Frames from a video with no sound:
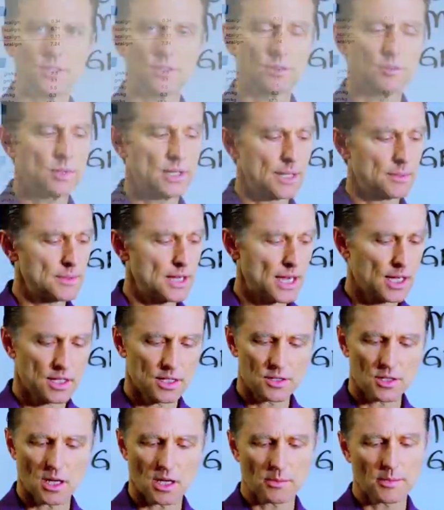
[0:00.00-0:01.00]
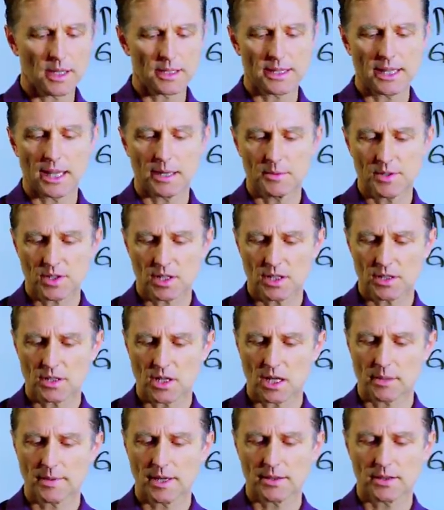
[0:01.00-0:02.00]
too, but I'm not going to talk about that. I'm just going to
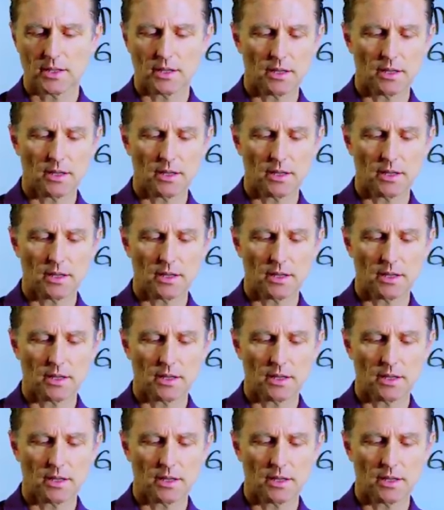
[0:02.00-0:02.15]
talk about